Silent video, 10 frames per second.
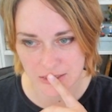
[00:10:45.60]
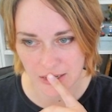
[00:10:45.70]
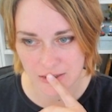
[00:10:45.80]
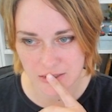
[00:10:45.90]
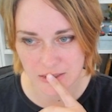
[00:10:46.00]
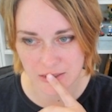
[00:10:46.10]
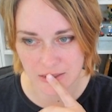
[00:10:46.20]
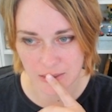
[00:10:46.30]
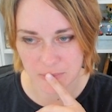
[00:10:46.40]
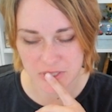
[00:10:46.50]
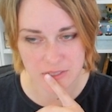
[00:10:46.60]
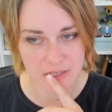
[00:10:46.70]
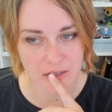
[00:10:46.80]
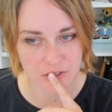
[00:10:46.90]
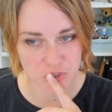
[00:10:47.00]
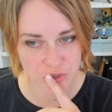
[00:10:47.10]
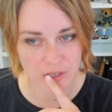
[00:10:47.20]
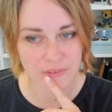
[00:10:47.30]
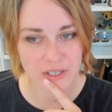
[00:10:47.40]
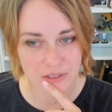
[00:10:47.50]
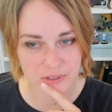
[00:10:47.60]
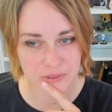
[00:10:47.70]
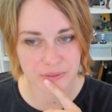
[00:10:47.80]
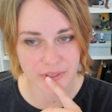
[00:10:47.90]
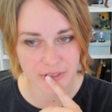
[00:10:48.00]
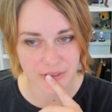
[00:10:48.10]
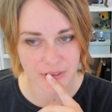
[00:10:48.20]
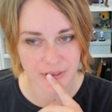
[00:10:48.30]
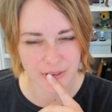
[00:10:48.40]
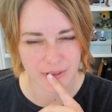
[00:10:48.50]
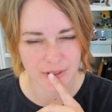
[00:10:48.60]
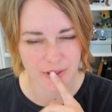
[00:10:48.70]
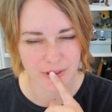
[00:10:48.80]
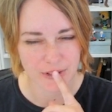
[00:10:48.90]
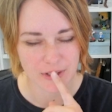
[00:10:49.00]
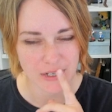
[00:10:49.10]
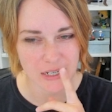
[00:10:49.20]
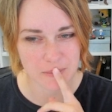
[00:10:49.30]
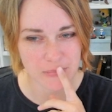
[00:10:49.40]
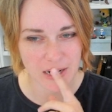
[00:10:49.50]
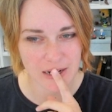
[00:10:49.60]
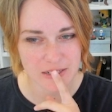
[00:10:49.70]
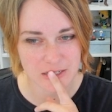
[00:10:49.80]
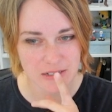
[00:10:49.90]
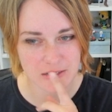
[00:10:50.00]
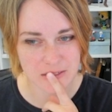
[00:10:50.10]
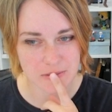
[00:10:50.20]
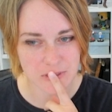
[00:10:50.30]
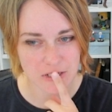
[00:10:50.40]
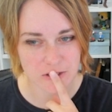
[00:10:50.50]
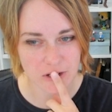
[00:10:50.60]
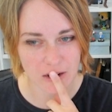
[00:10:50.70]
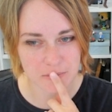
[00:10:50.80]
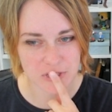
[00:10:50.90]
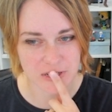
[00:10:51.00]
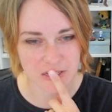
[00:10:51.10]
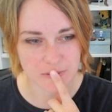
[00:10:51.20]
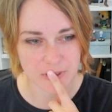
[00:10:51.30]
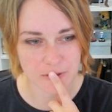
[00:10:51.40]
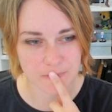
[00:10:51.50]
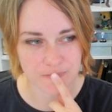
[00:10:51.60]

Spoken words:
actually a mistake I should have included in my 10 digital art mistakes video.